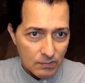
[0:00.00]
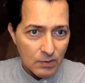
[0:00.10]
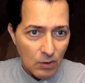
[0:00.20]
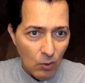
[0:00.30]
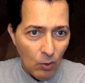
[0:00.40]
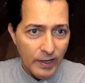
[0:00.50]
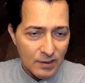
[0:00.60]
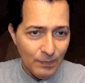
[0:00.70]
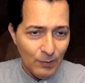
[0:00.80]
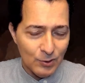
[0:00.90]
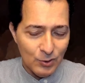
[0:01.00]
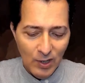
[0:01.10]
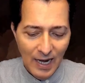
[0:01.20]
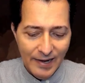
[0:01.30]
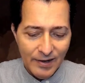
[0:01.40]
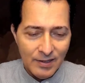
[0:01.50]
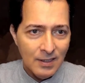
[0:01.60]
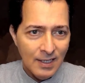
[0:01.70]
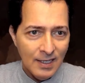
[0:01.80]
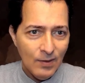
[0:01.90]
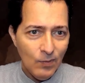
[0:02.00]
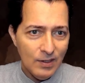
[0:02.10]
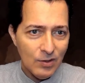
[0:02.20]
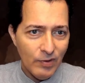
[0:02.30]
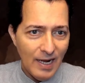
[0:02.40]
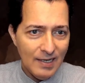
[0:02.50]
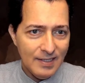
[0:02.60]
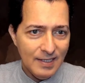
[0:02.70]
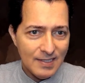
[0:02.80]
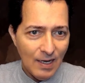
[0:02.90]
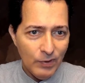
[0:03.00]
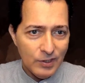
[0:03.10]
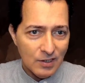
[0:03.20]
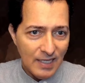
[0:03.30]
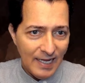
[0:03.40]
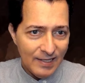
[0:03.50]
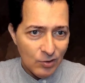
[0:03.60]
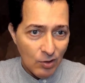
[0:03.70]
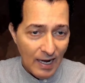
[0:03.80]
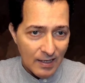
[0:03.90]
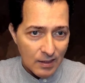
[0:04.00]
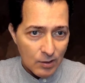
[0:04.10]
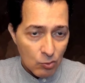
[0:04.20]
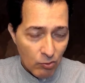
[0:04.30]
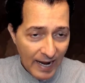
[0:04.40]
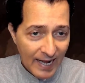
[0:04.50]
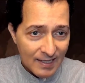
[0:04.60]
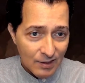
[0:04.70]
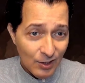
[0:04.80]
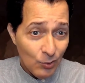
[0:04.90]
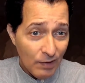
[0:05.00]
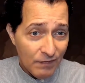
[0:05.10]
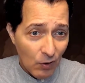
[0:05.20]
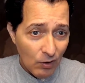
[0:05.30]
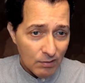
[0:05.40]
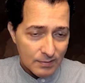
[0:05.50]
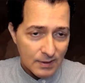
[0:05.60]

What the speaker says: oil is supposed to go higher, well, the reality is that we just enter a red UFO,